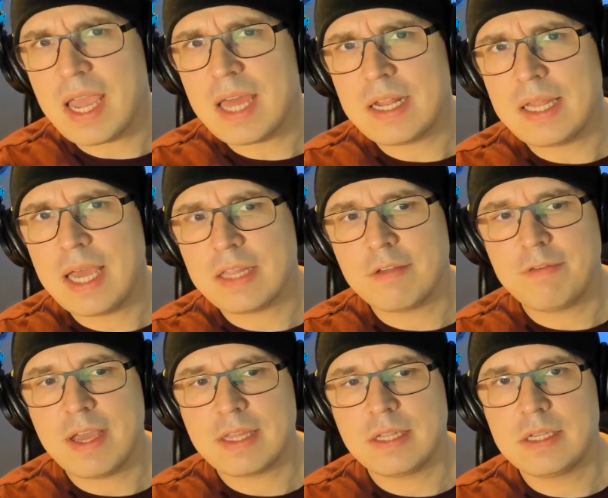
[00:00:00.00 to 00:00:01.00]
like the
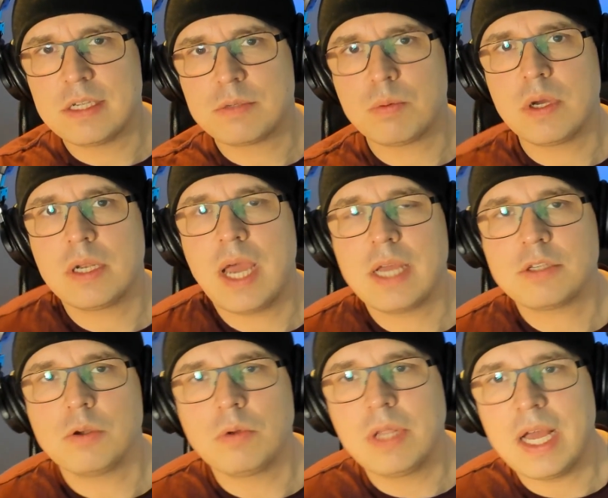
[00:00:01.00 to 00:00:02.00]
fact that this one has
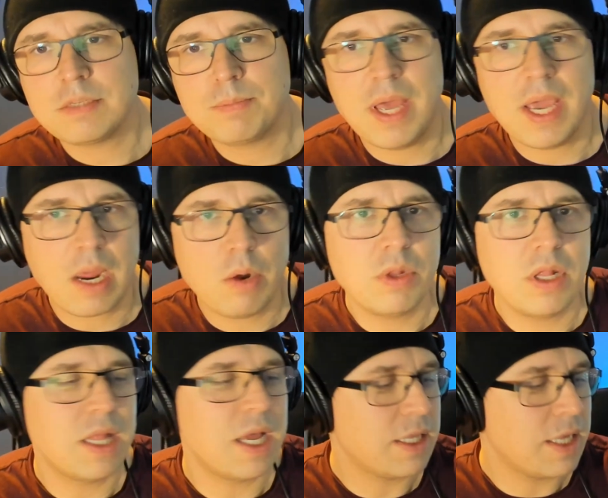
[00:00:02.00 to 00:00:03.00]
no glass back. I really
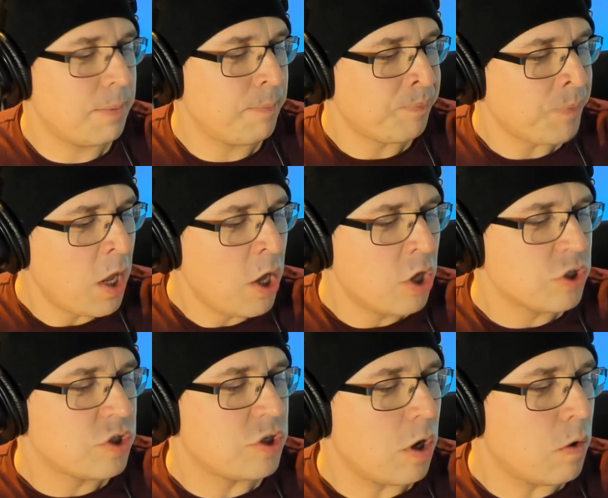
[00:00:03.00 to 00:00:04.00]
like that.
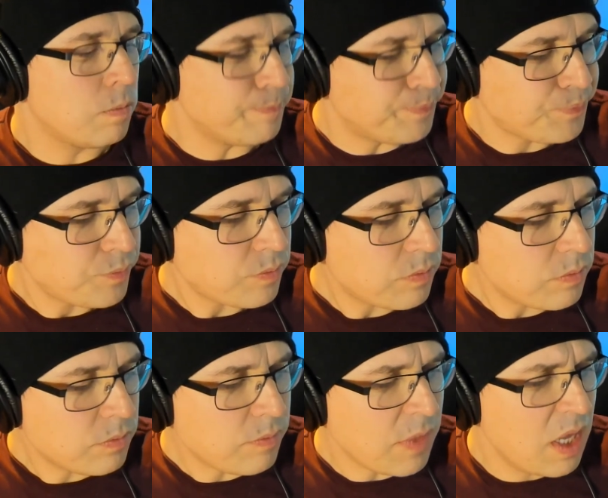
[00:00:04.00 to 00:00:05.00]
So
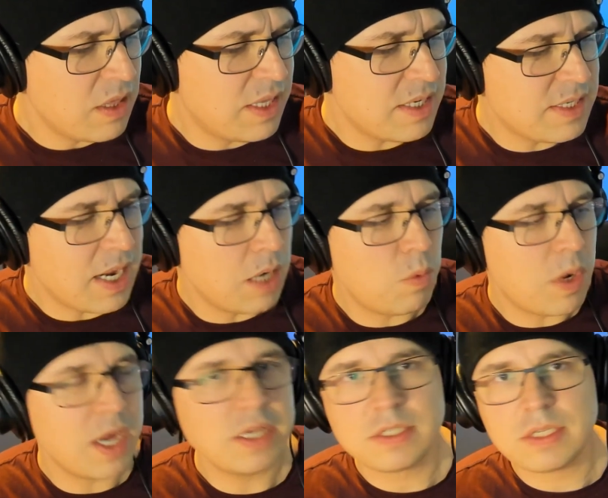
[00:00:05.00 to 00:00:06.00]

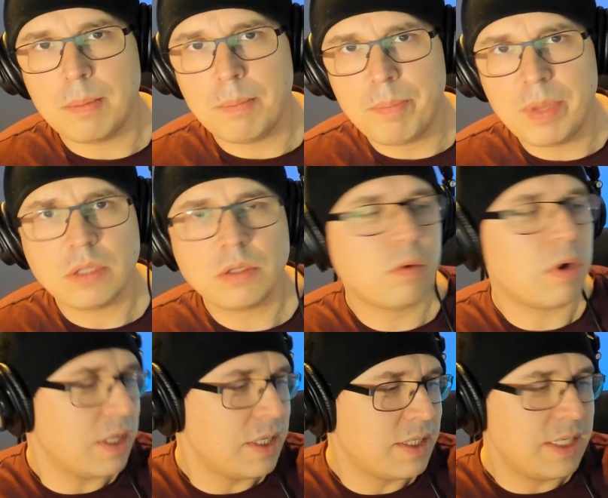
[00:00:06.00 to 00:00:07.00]
design-wise, build
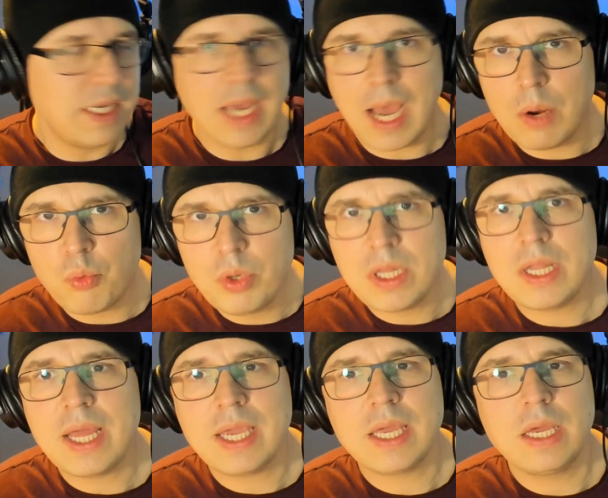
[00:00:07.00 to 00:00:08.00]
quality, I really
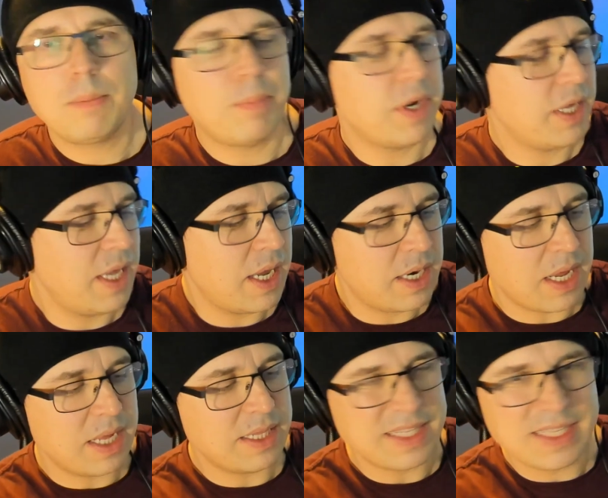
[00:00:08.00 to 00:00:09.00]
like it, but again,
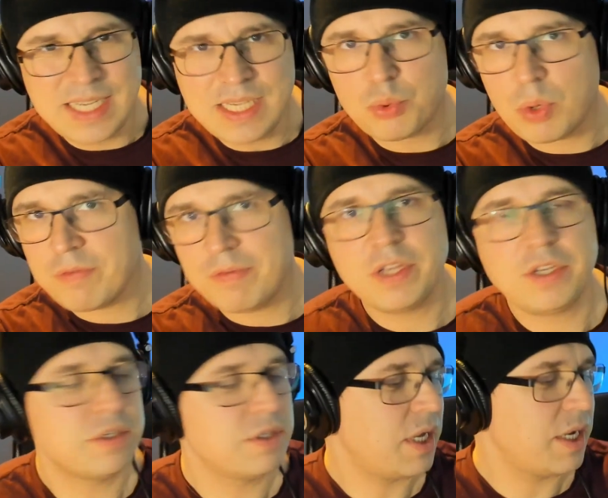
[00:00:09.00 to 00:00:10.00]
these rough
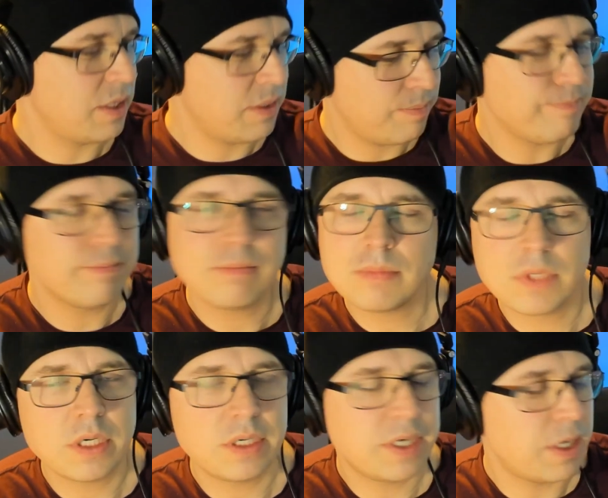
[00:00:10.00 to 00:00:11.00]
edges, like,
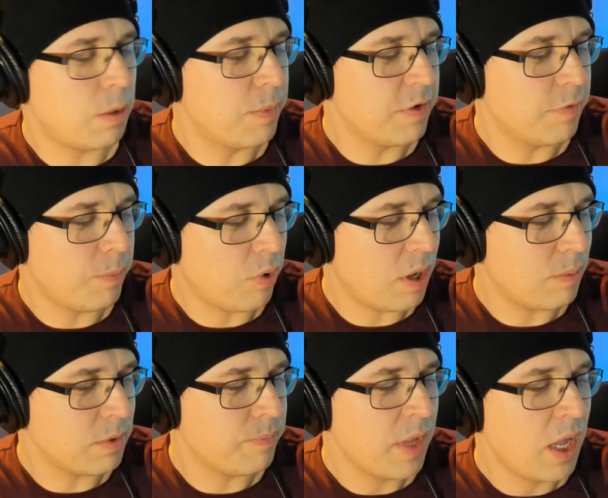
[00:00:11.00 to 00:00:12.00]
they're a bit of a
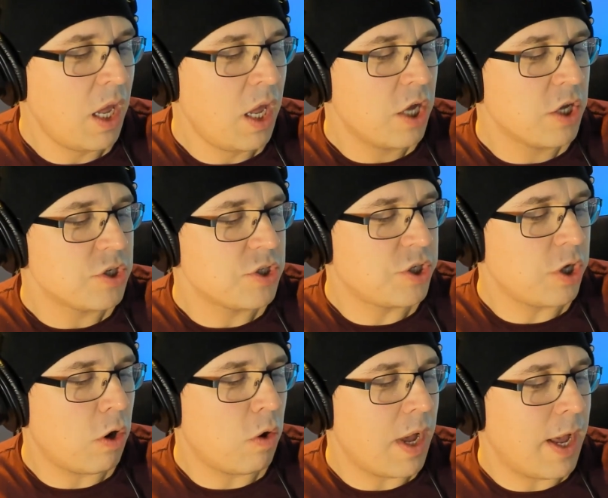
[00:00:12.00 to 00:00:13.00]
problem. So